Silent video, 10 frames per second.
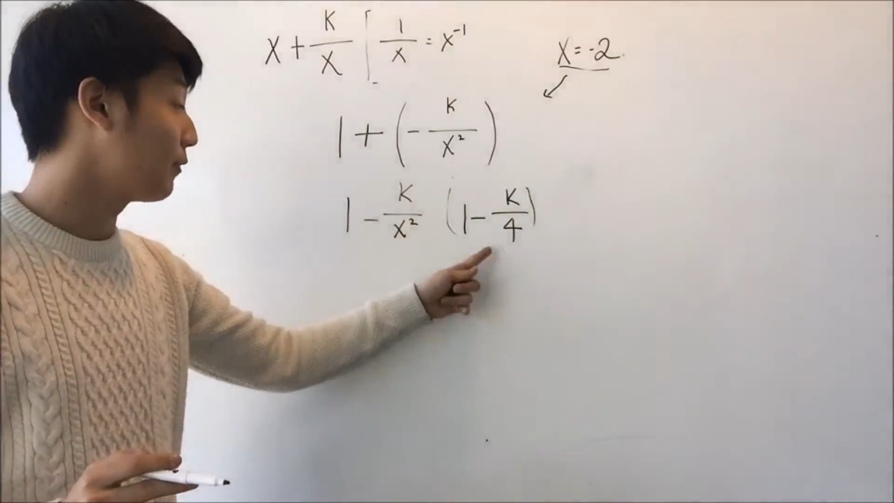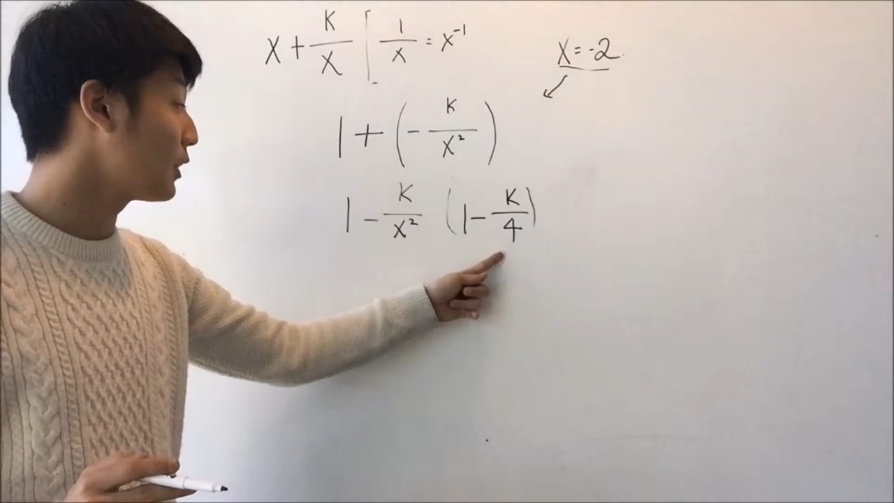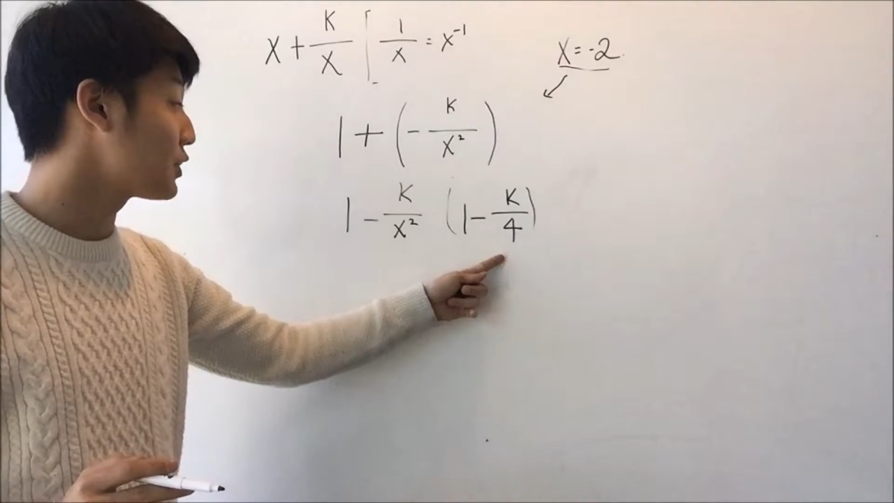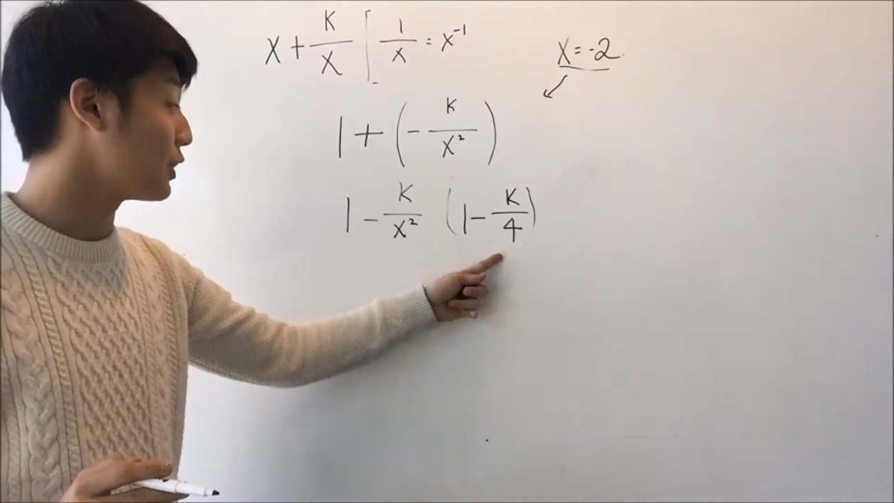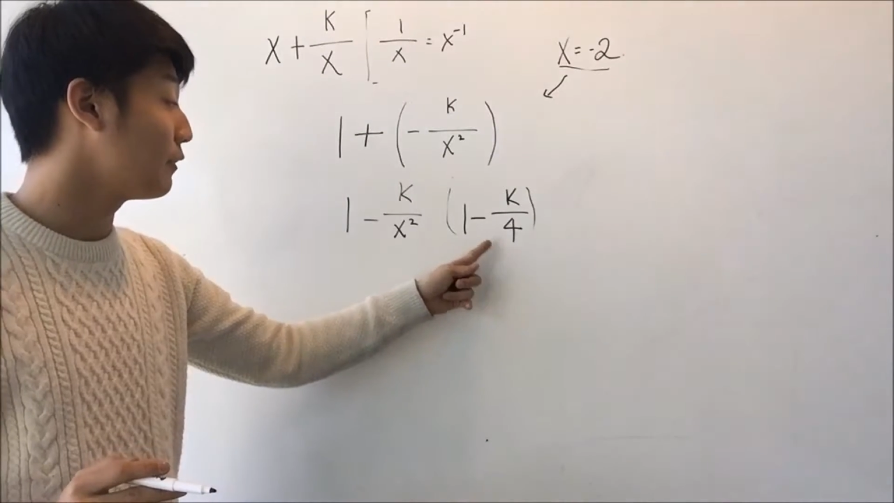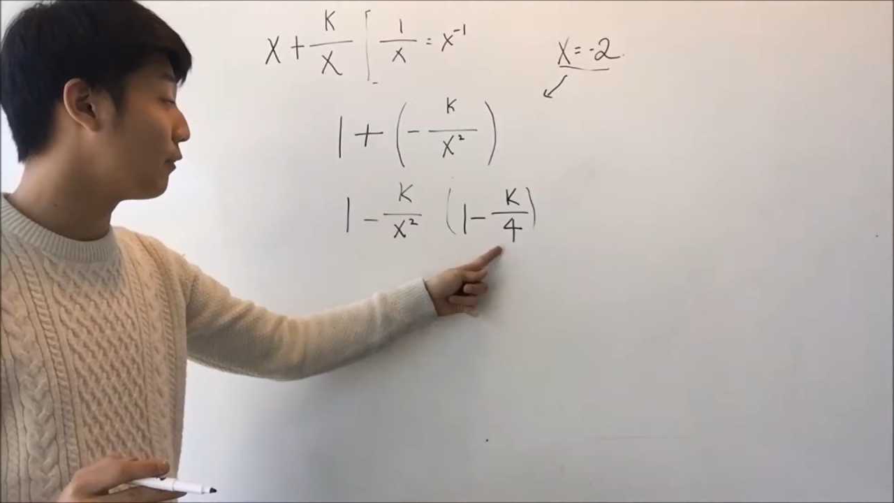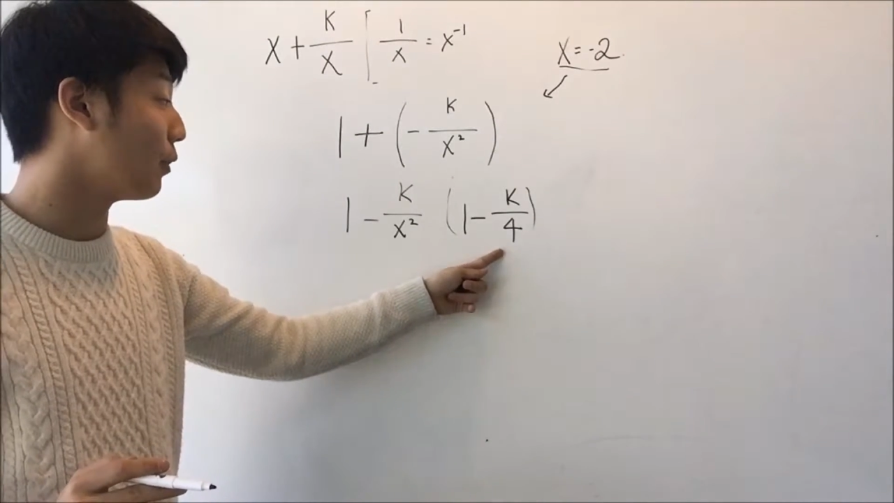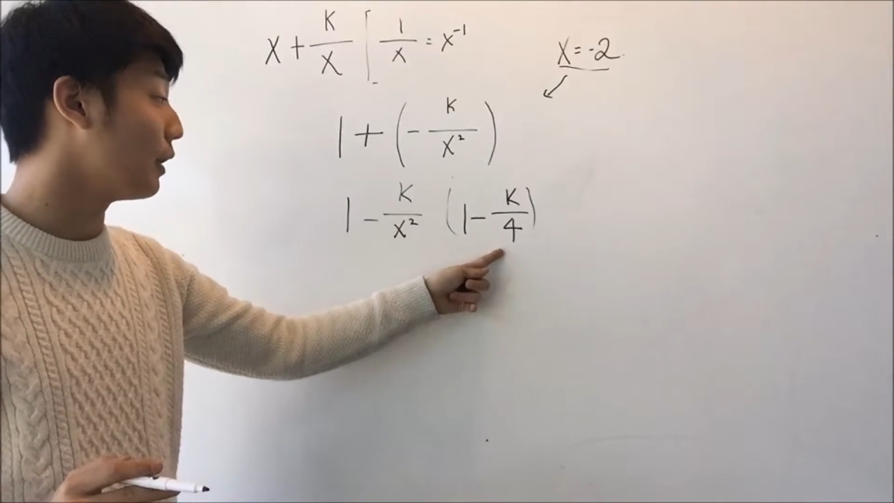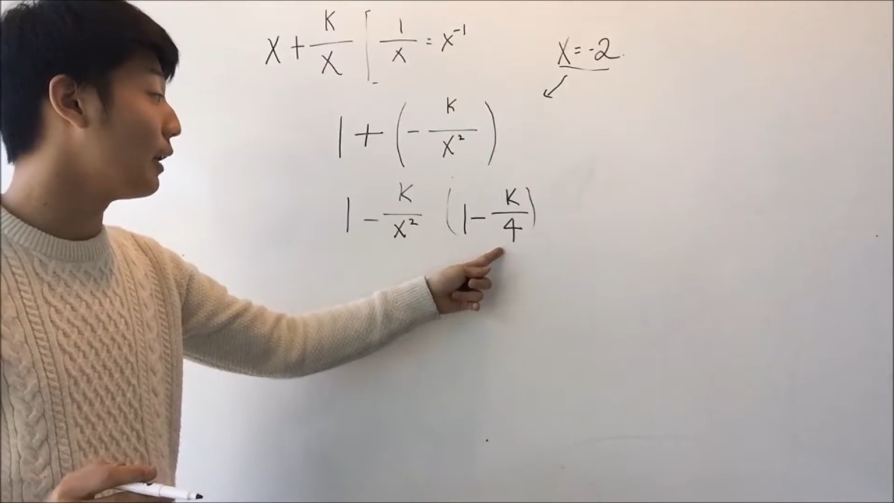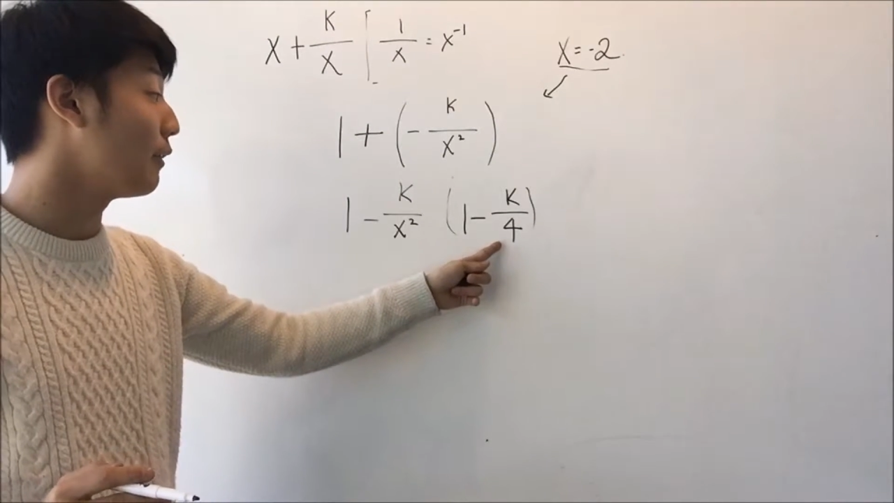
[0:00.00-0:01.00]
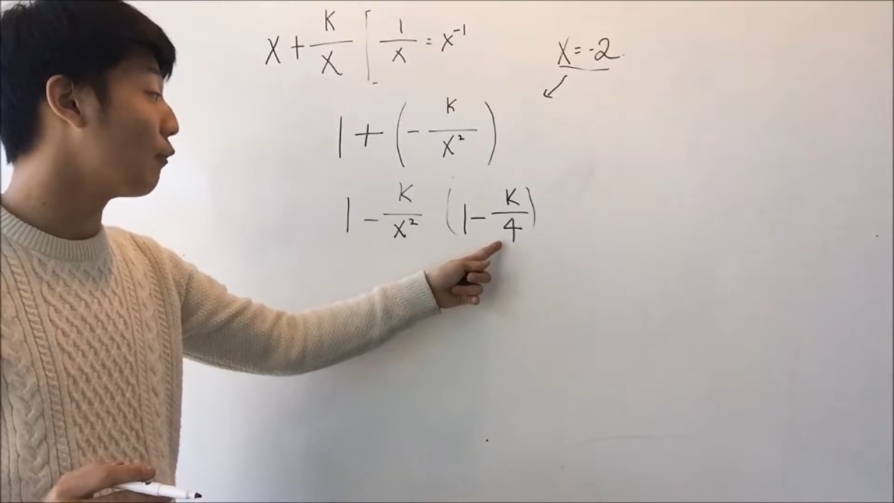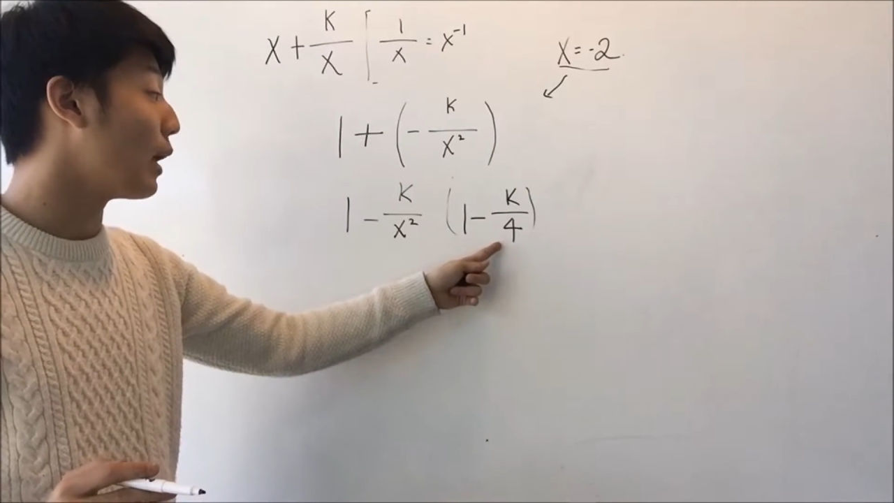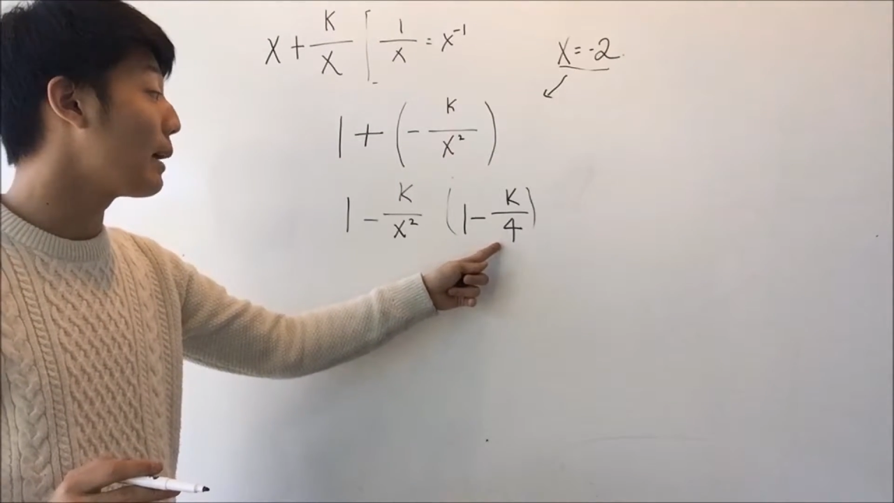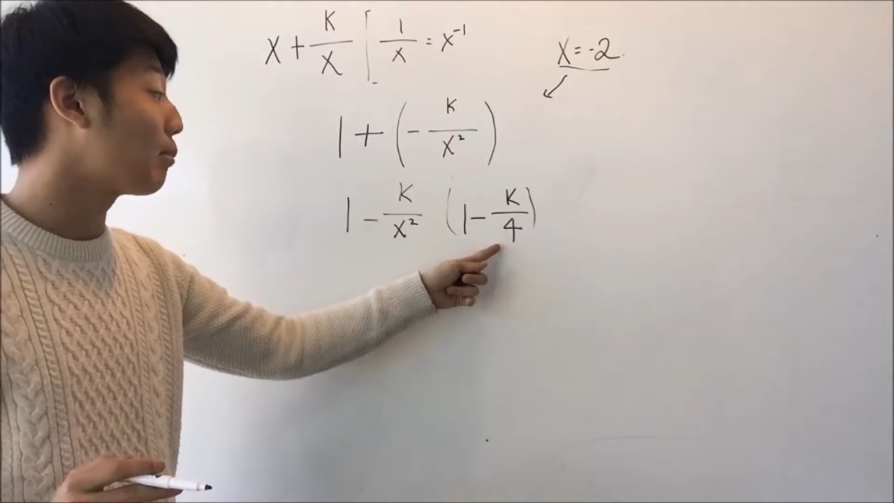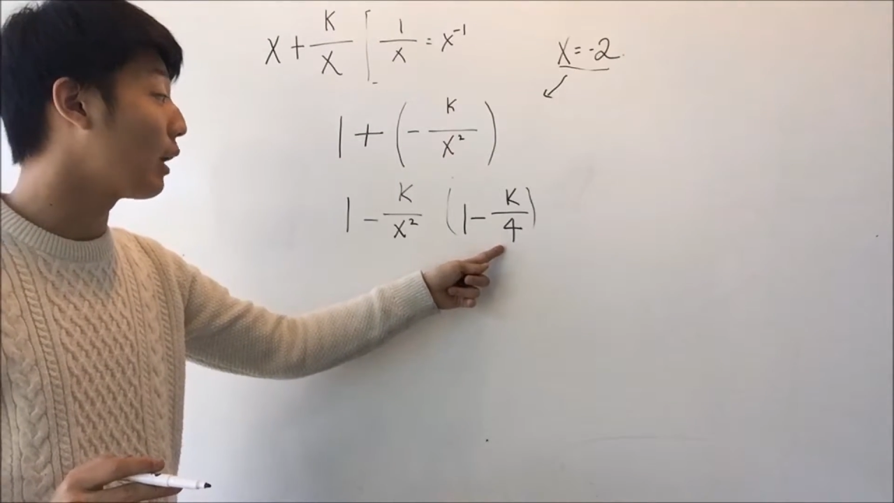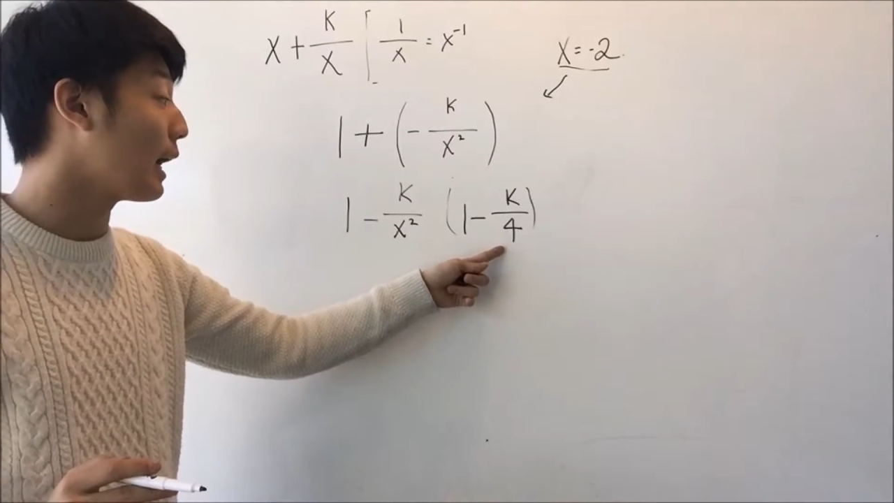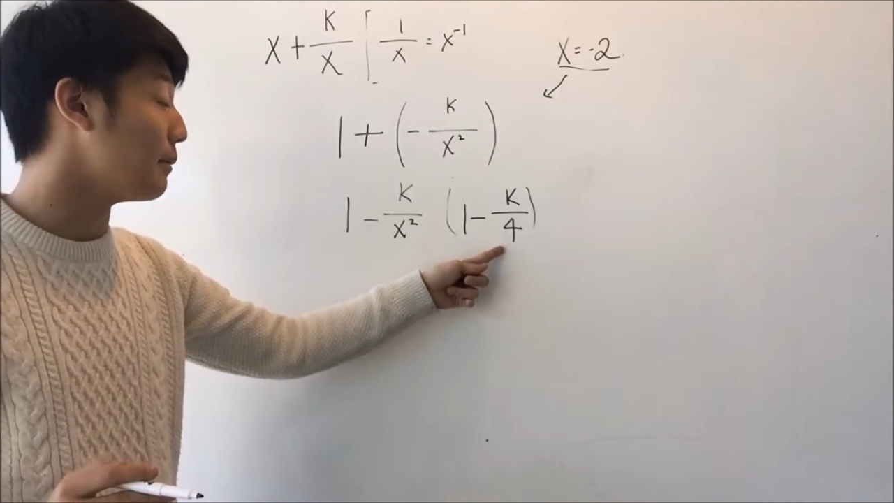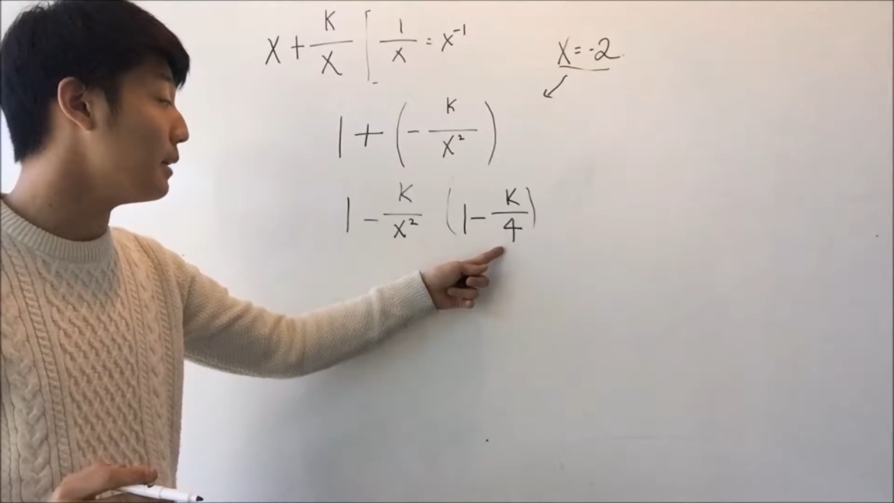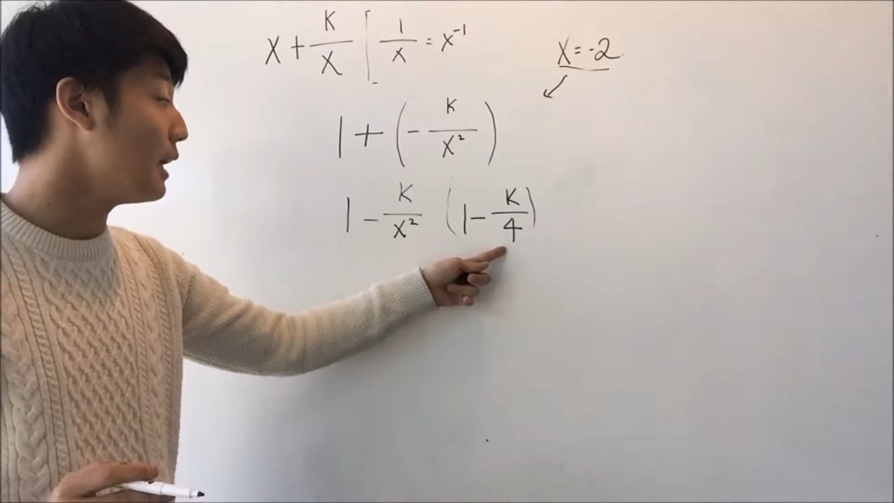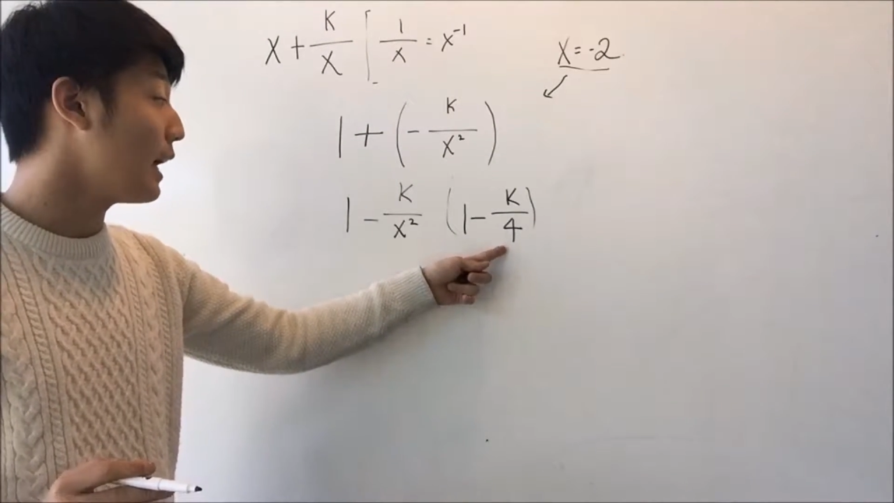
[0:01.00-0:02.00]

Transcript: function for y prime.